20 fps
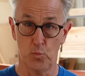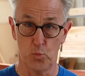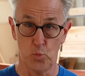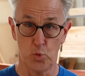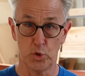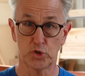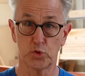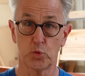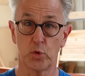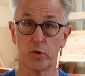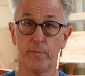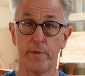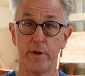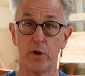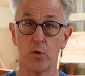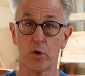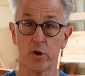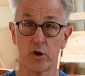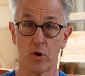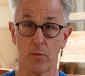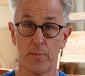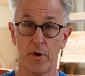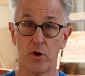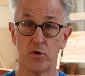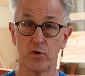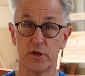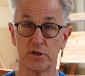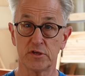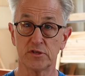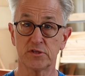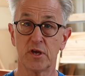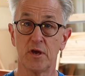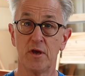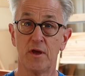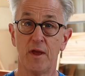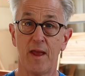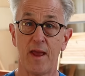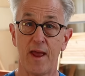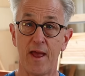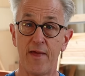which would be where your boat is.
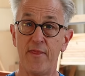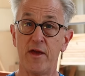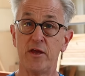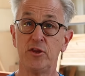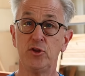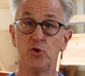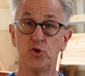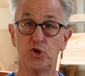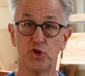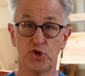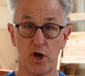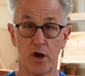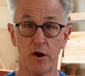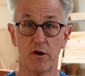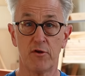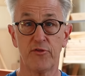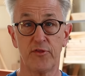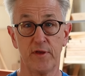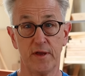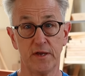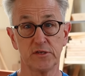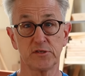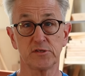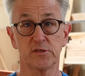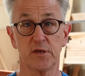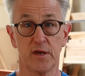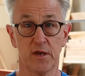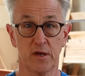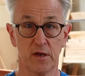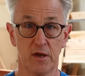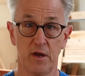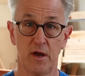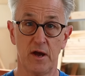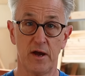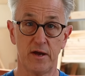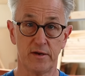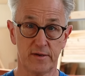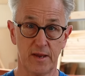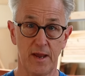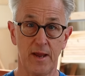And then you share things like
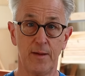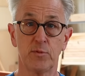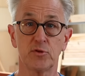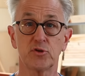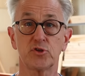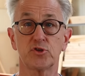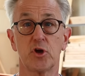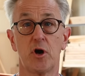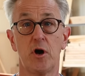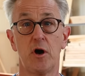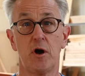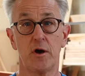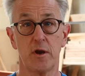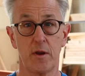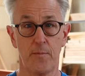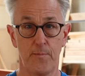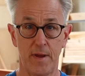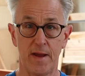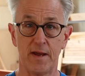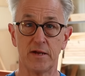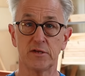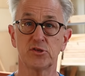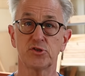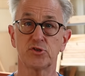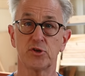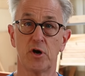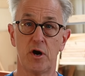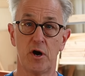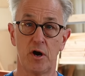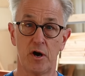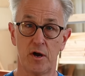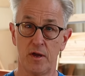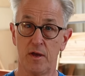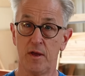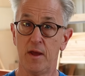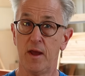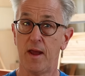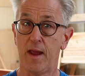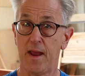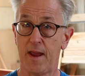a table saw and a bandsaw
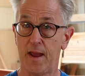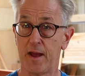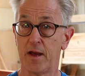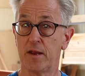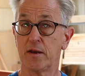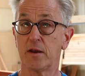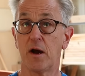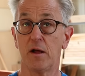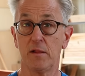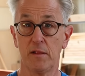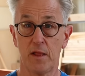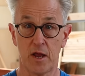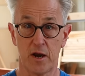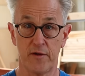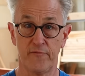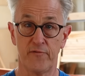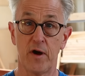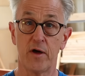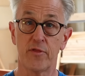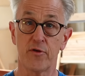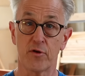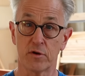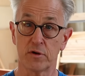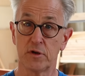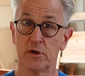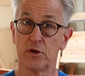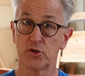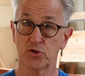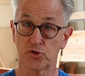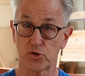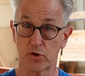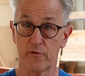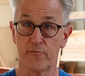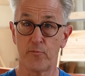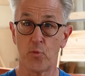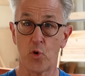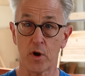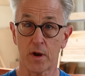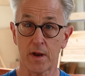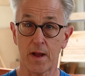and a lot of other sort of
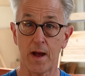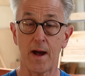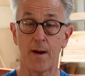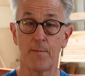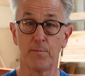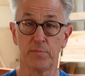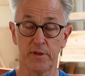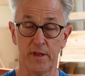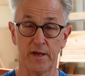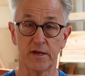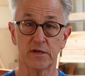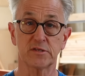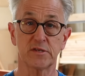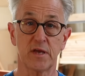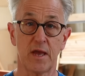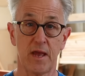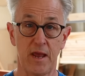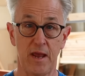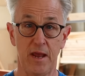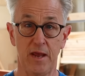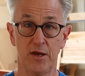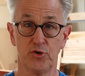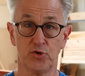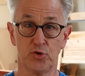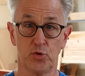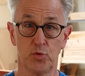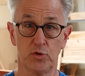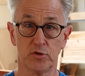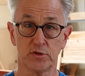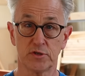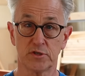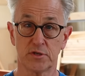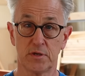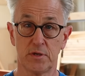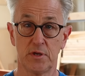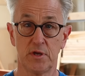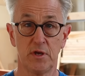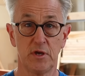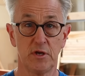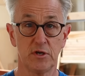more complex hand tools.
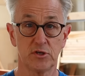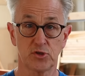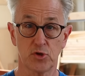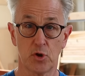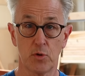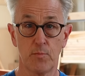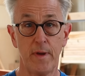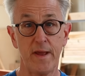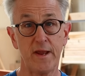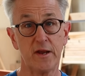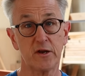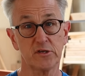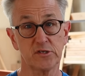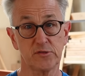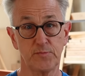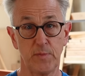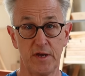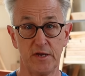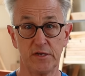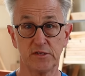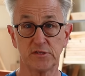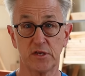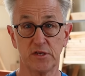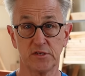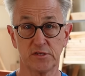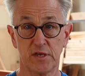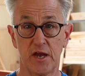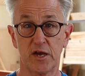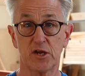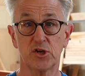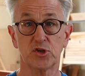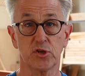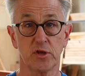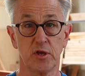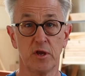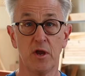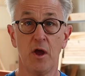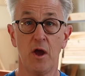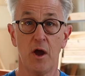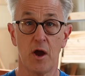So a makerspace is
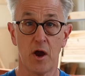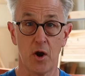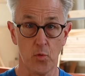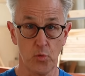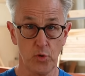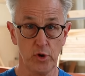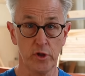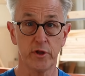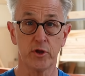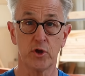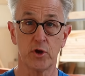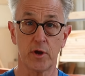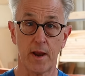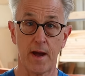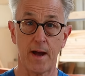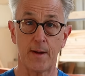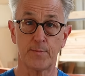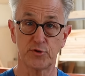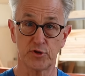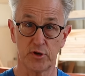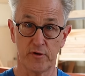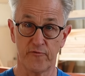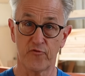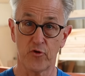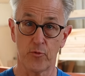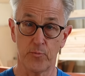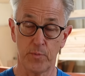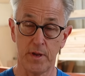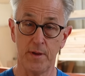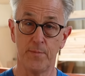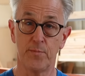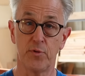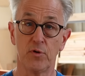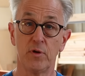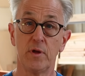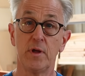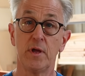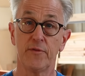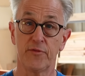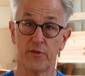actually a really good option for
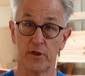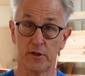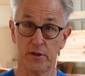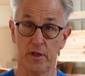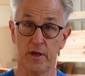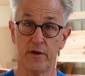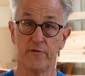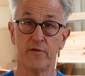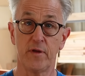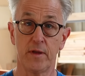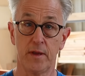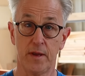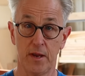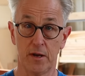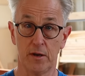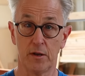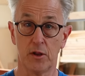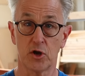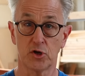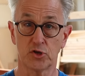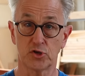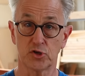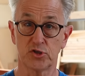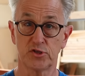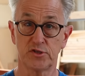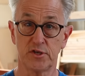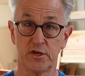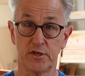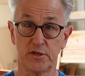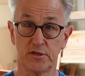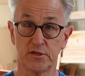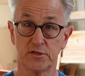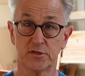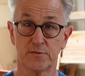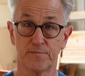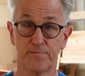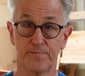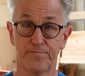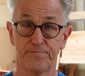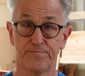people that live in larger cities.
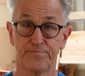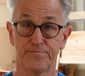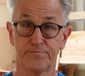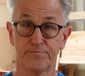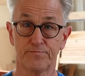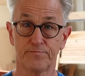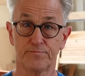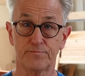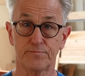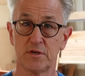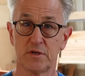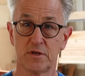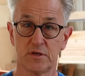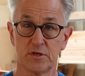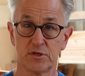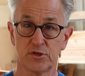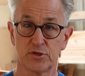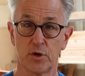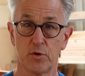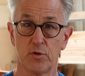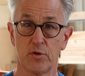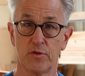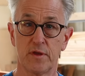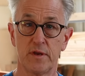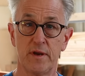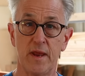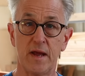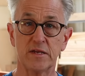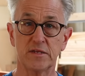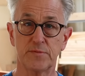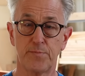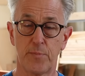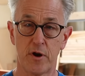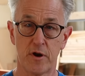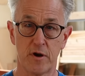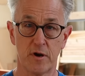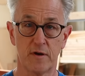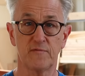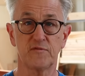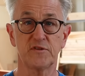So the next
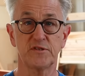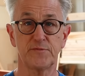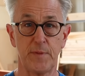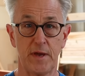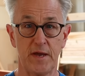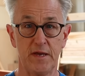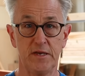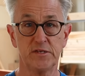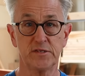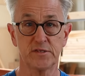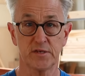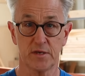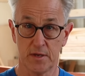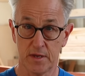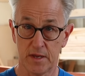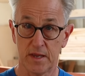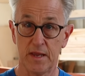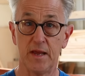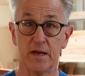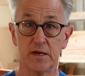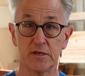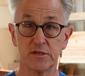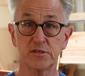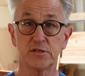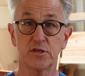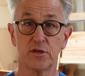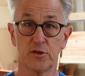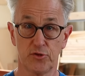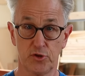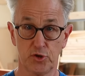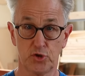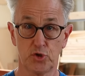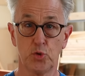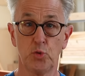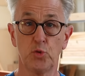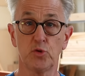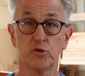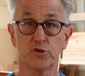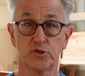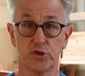part of space is the
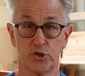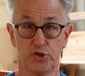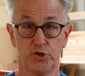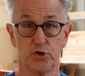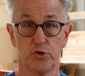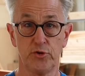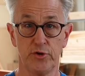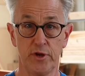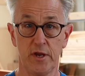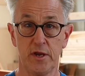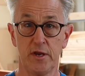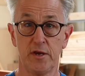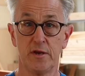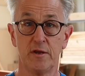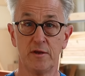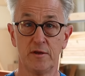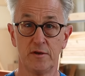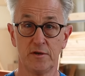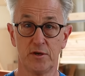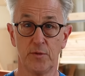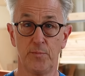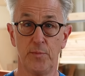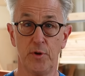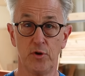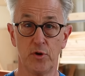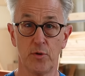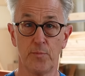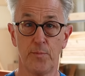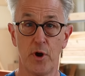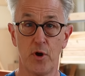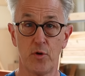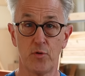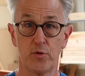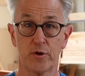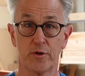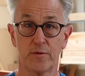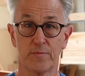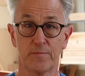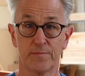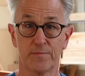tools that you'll need to build a boat.